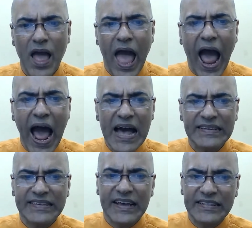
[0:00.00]

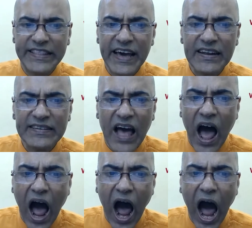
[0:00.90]
as there is
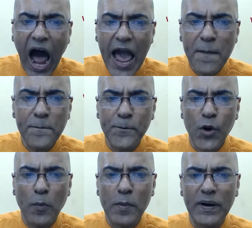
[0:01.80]
a high
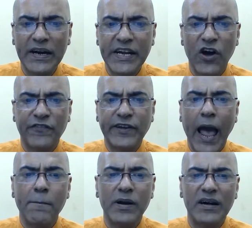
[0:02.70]
probability of
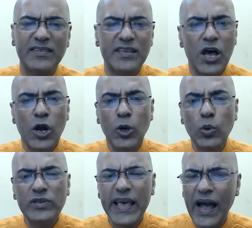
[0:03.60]
gamblers
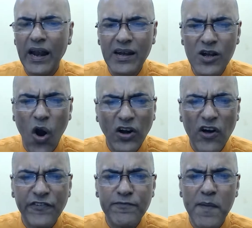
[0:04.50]
losing a lot
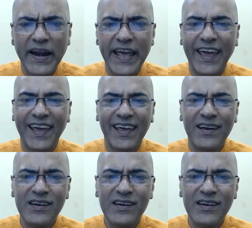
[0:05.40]
of money.